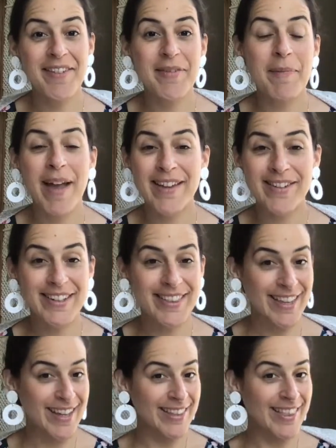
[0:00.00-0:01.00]
magic
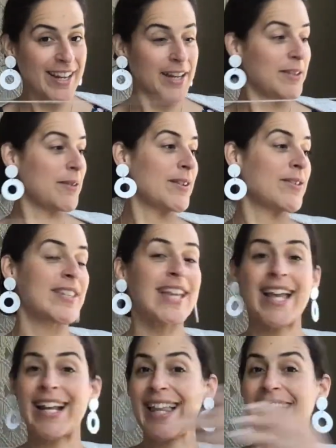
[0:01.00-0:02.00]
thing that I do. I just
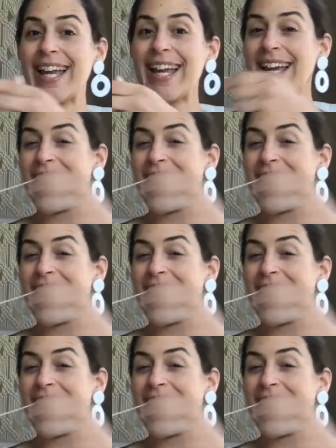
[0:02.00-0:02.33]
kind of like